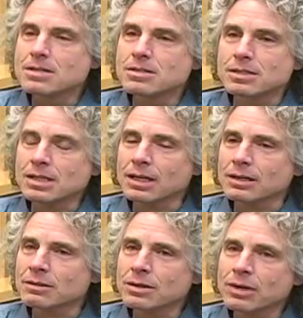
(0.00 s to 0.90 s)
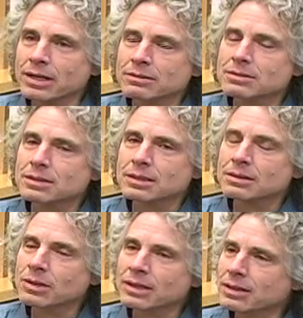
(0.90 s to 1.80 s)
Gee, I don't know. I don't.
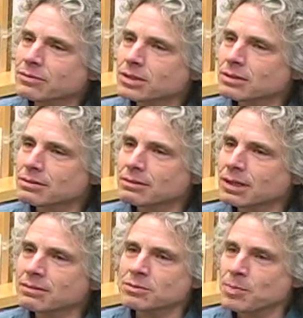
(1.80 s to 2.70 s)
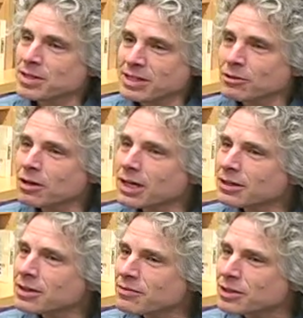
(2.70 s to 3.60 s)
Well, I'd have to. It depends how long
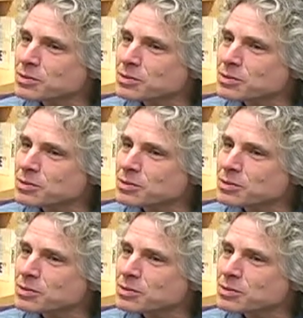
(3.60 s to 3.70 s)
I live, I